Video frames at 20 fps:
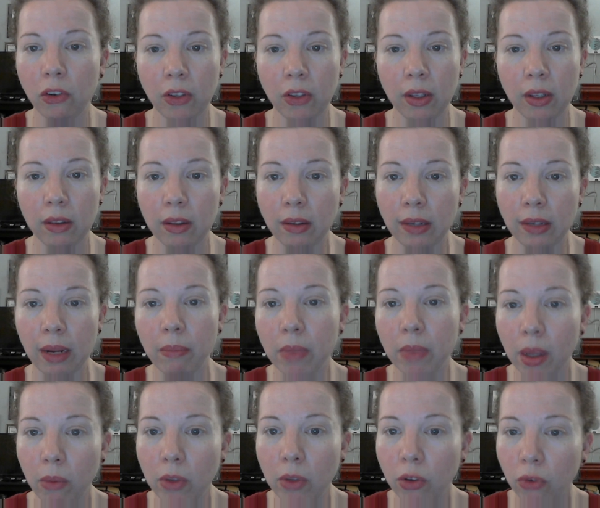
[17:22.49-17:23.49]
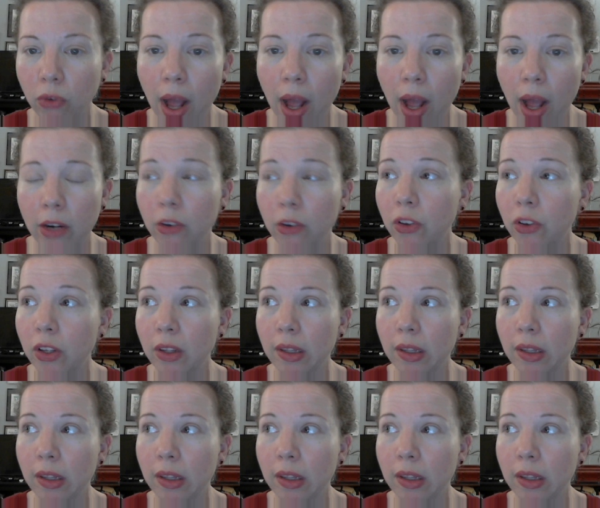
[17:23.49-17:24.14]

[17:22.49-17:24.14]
You see the same thing with dryers.